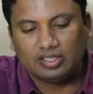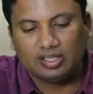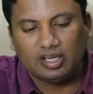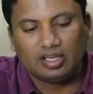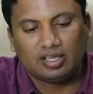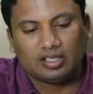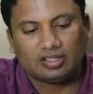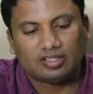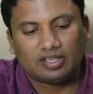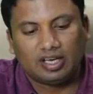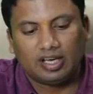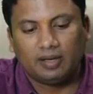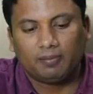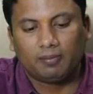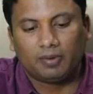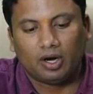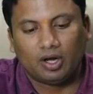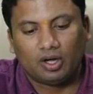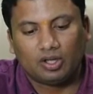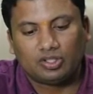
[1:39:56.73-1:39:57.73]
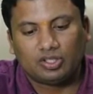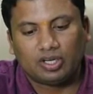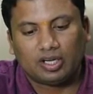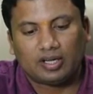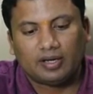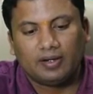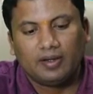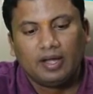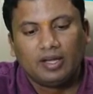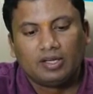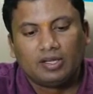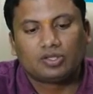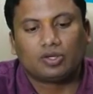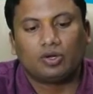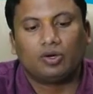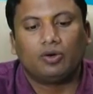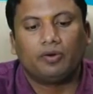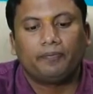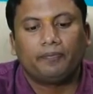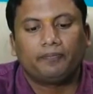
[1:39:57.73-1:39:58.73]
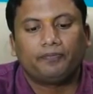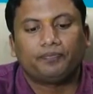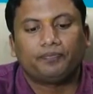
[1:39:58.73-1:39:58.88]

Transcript: same logic. So,